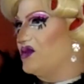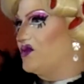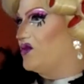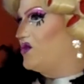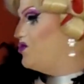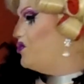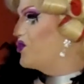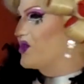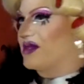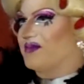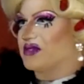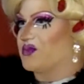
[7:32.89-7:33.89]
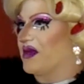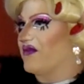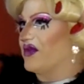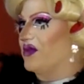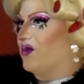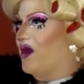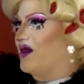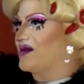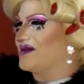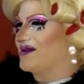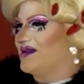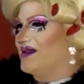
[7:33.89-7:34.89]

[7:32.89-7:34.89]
do pretty much whatever you want.